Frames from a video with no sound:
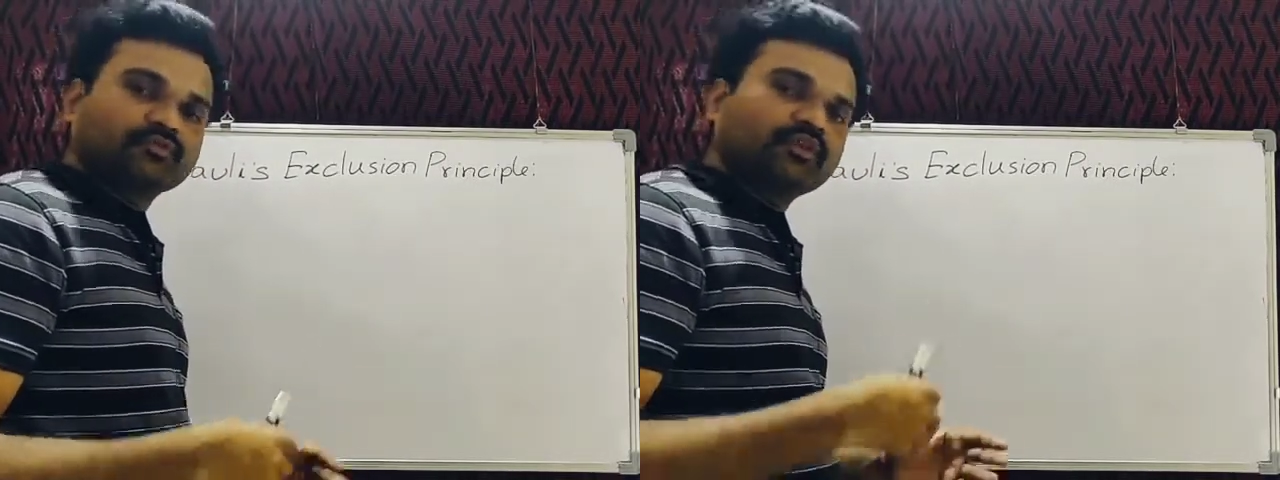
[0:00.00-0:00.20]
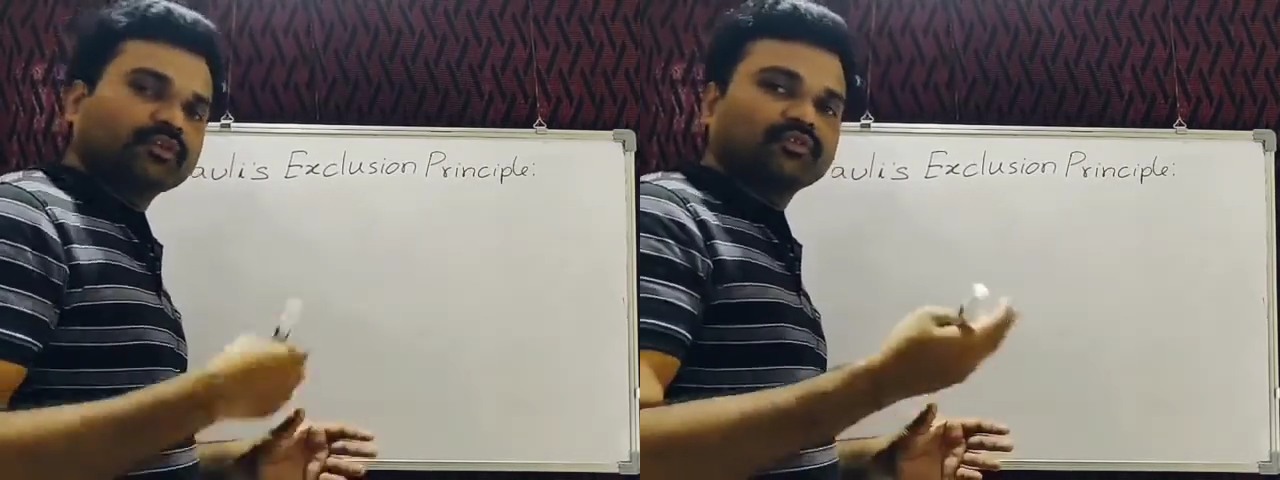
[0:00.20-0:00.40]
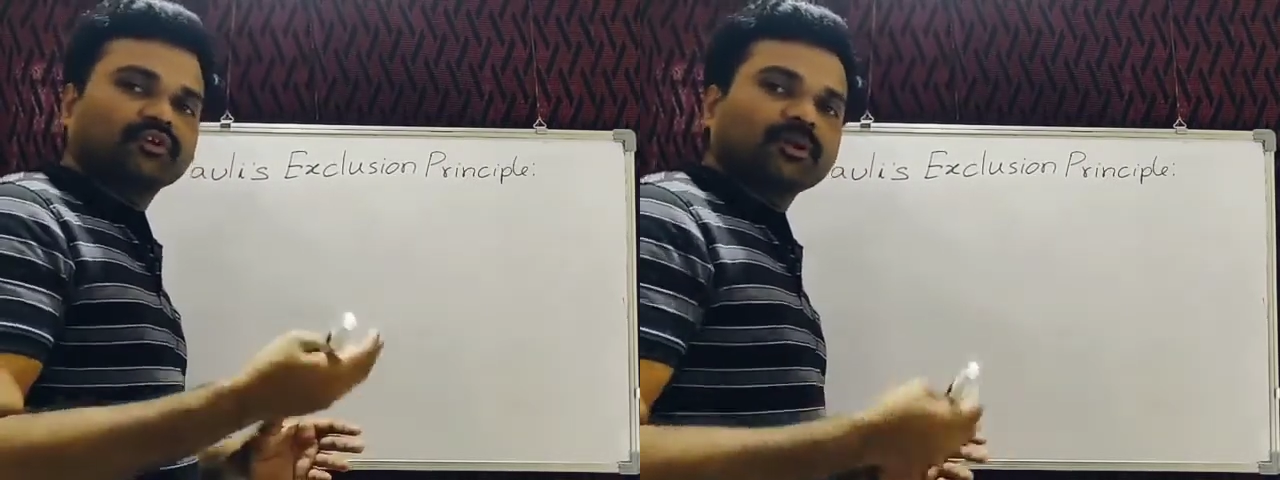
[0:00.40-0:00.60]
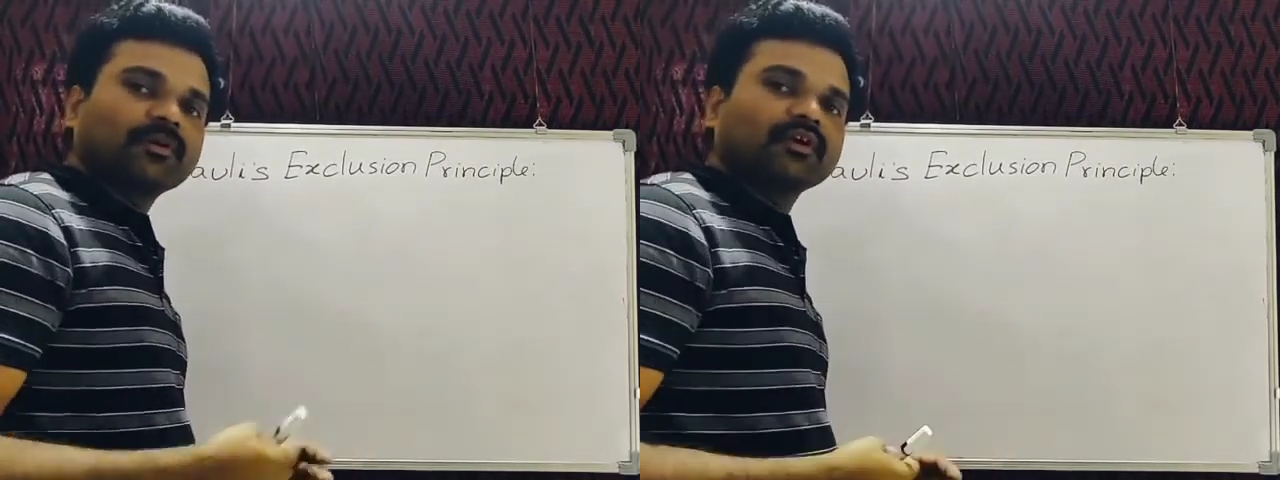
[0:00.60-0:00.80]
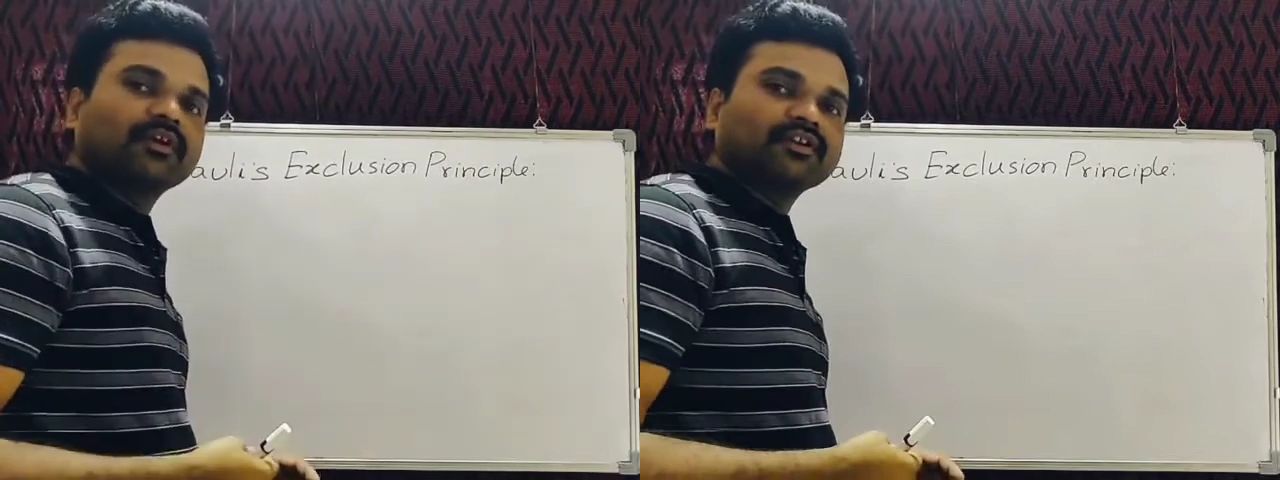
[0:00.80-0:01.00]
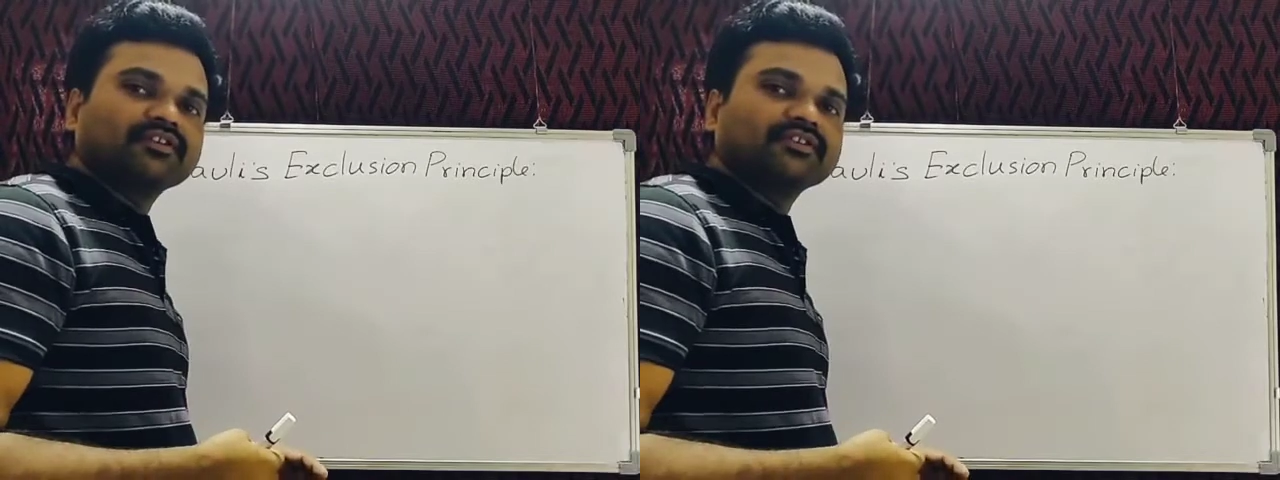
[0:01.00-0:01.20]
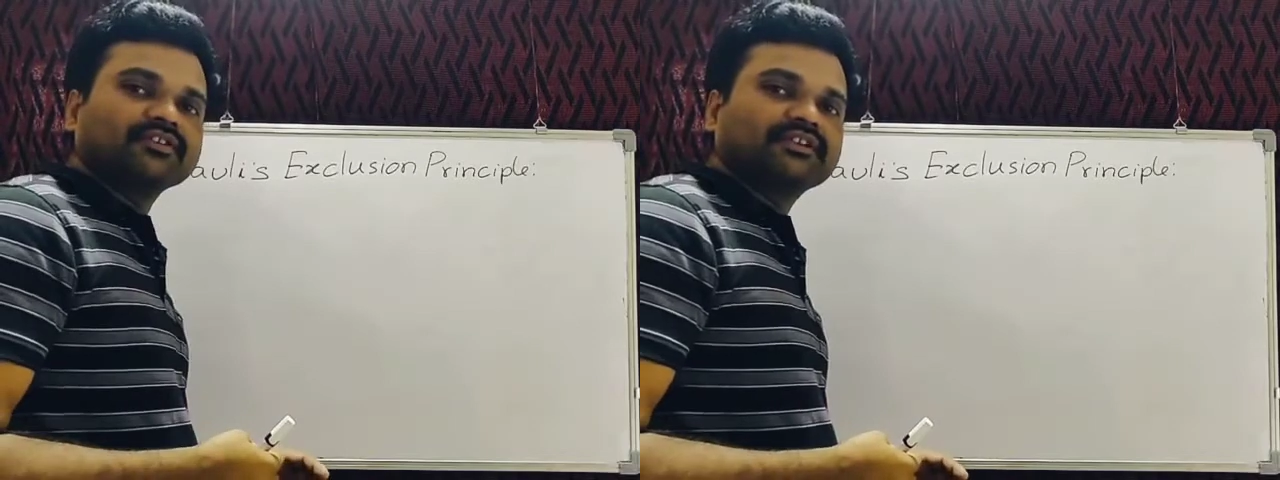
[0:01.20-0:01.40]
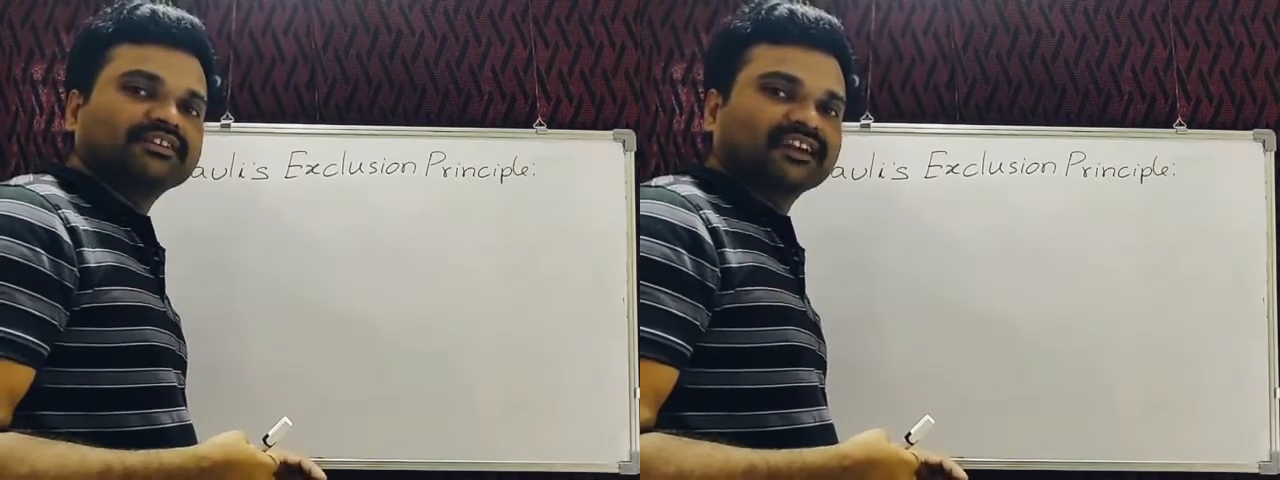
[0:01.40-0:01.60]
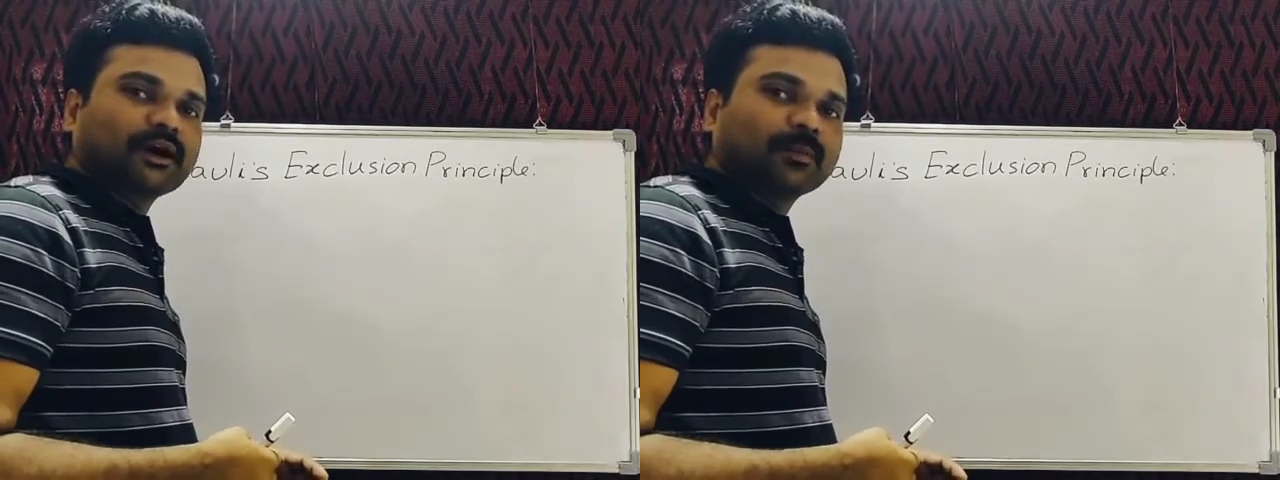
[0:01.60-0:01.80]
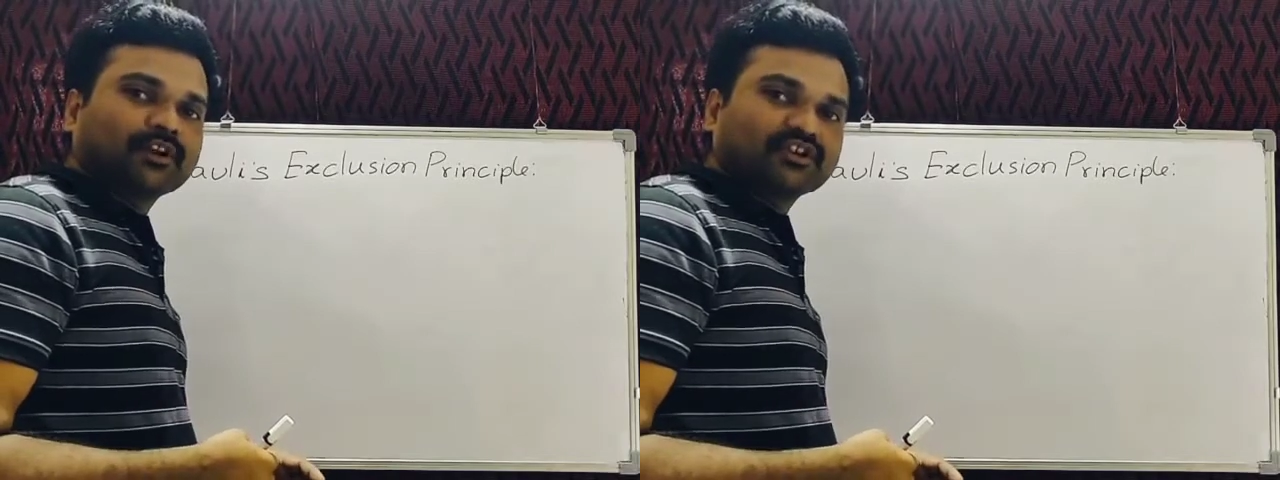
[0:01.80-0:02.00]
So whatever the orbital it is, its
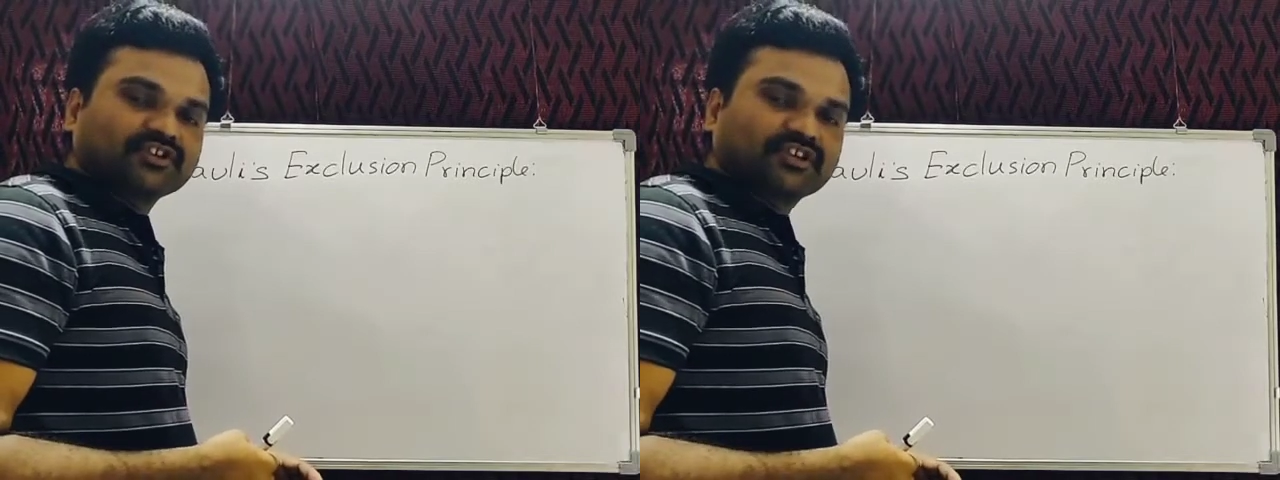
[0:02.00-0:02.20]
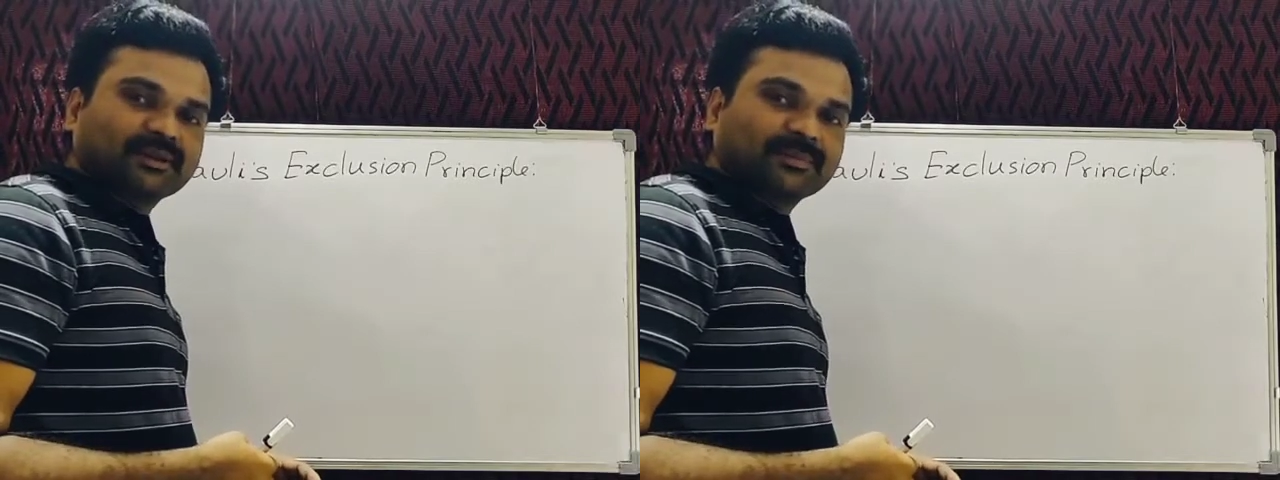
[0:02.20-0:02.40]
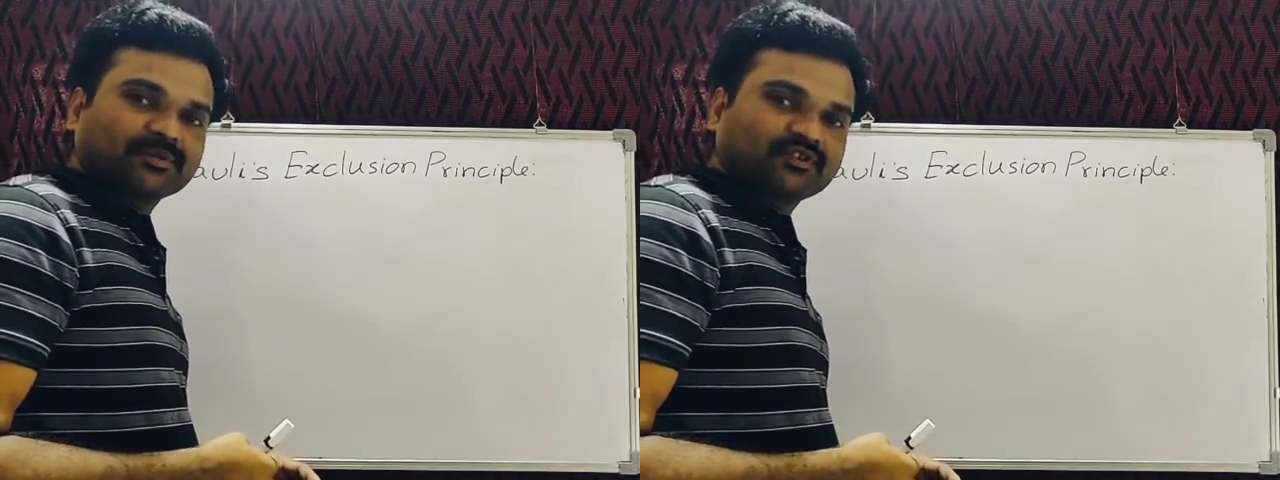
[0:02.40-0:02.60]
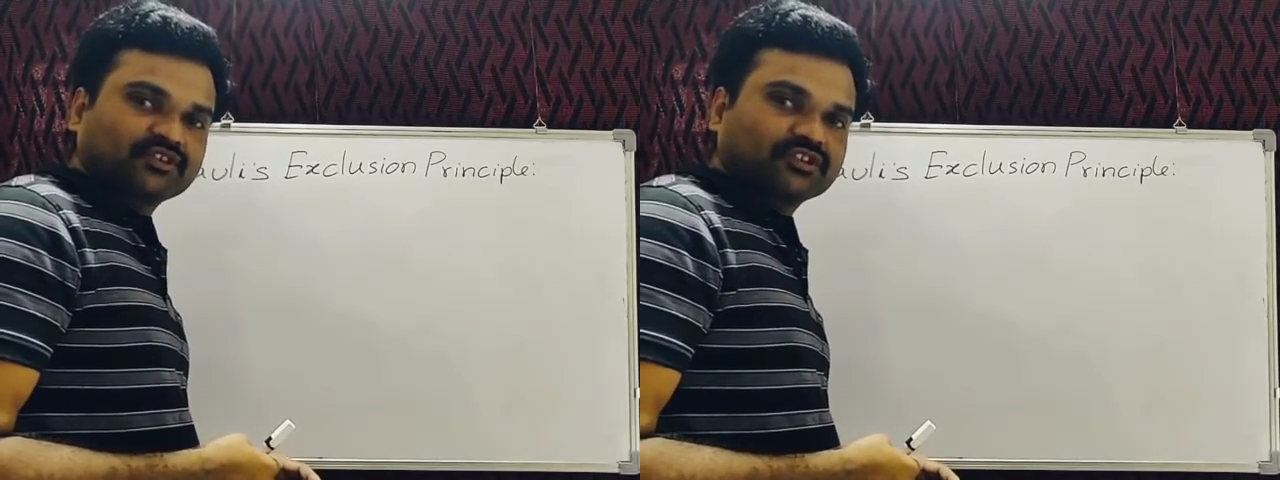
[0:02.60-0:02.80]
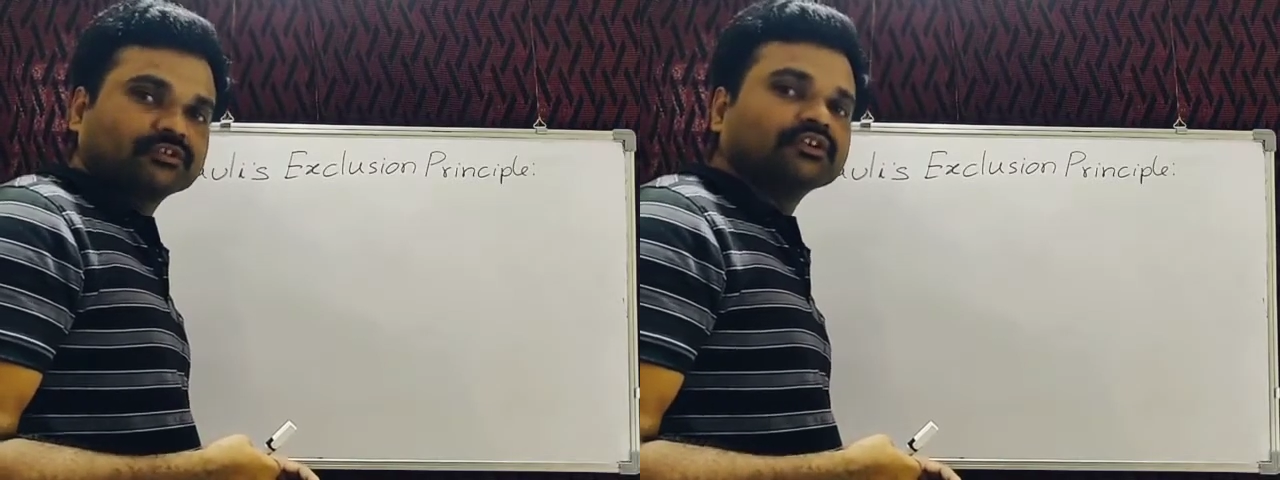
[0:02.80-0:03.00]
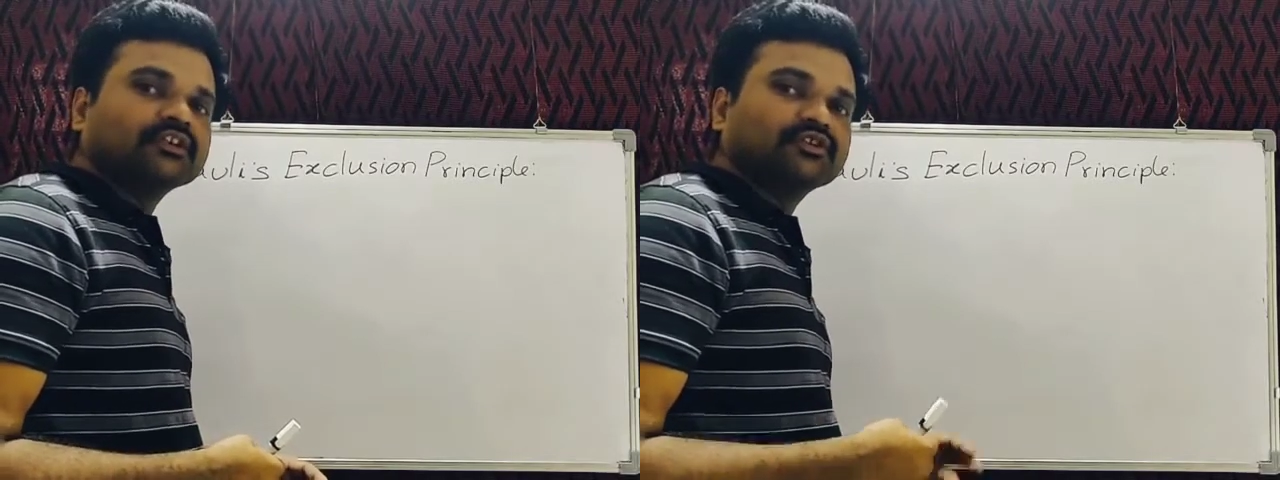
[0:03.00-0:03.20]
accommodation capacity